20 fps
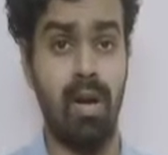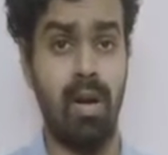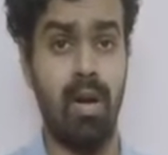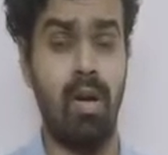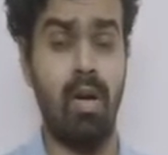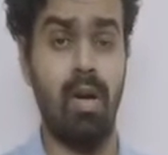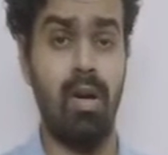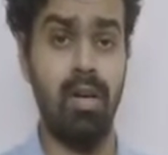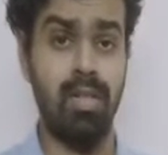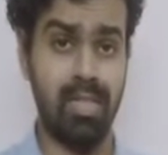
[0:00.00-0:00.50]

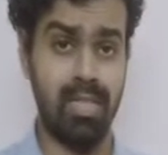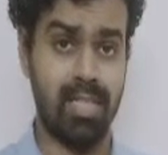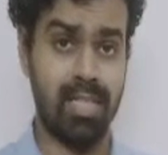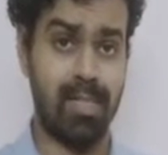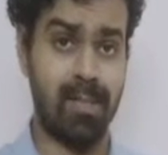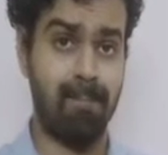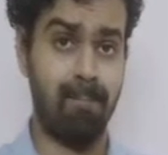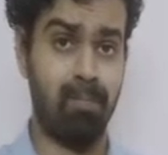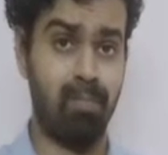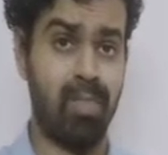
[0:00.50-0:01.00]

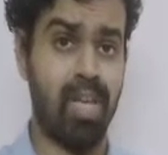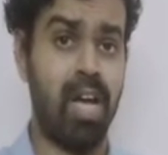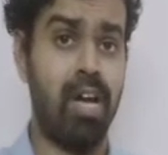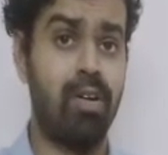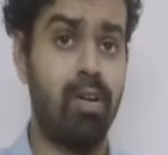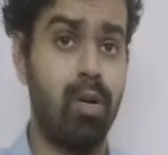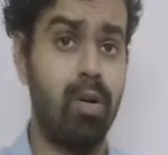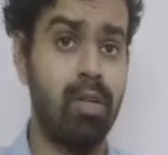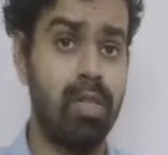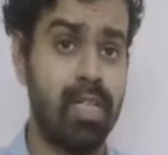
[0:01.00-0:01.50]

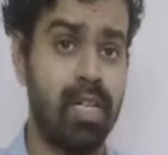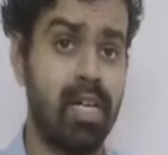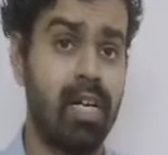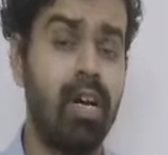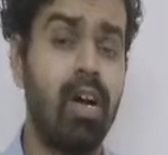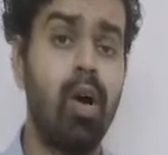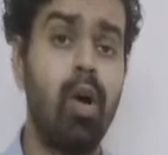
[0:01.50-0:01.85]
author,